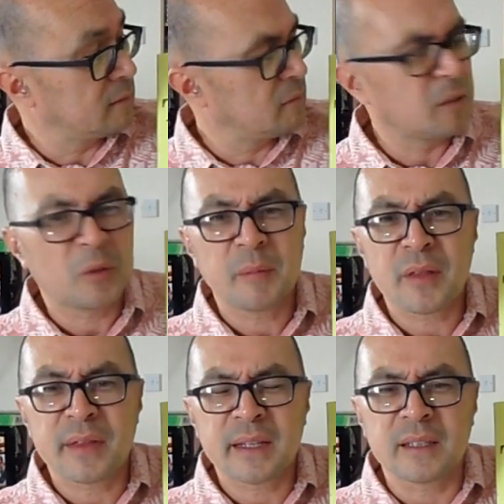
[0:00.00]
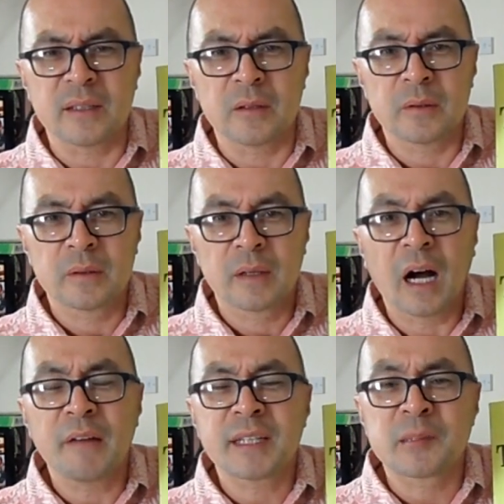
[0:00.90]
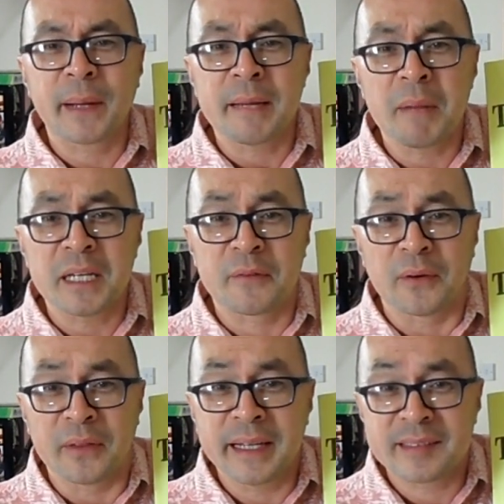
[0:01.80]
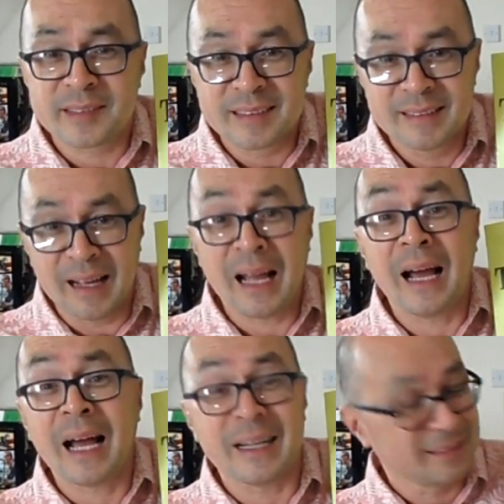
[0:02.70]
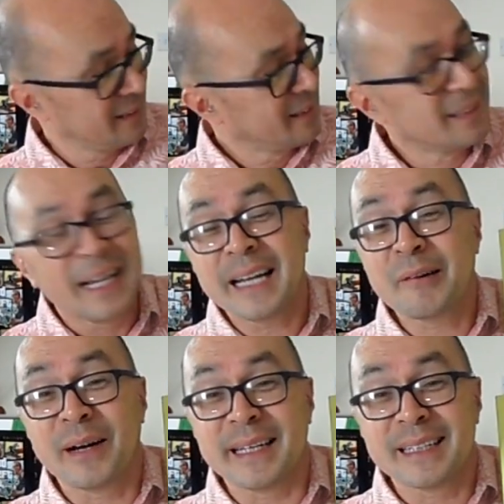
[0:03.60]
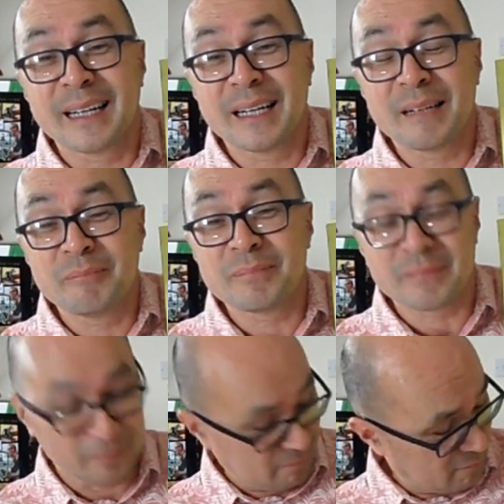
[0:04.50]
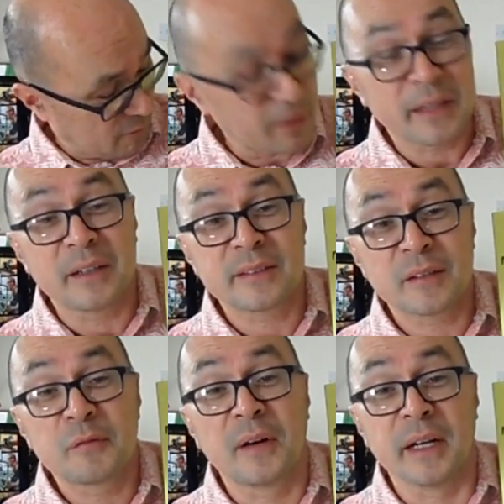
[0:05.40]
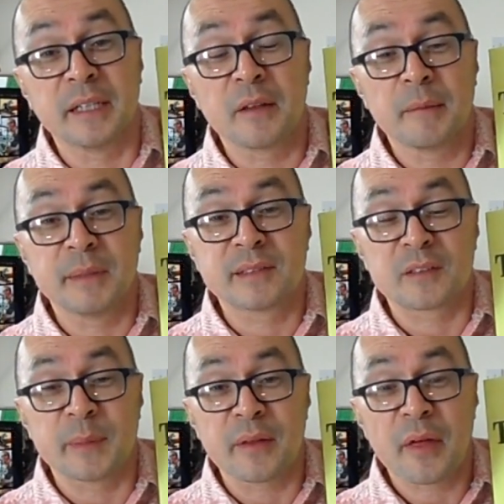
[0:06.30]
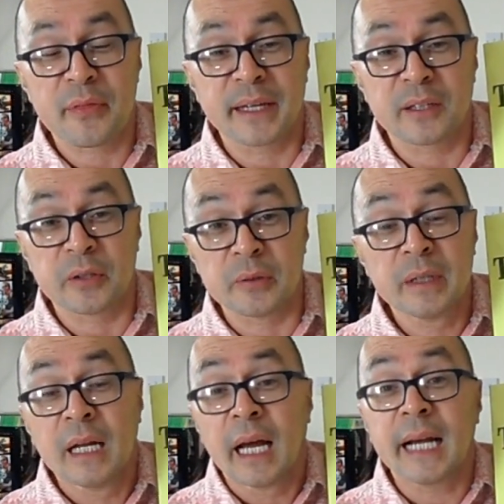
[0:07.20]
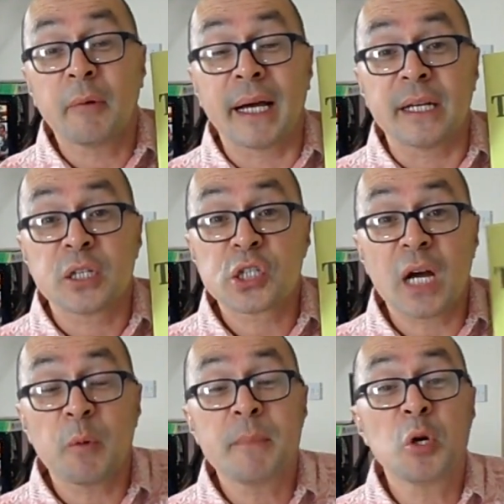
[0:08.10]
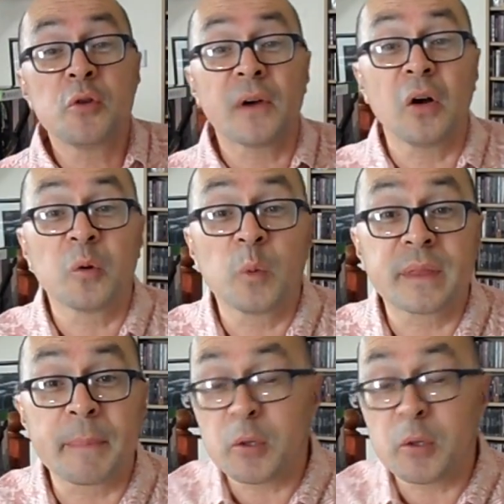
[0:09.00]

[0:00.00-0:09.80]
Well, why am I thanking you? I've had to pay money for this. Anyway, very nice, fine, Mr. Smith, thank you. Anyway, shall we move on with the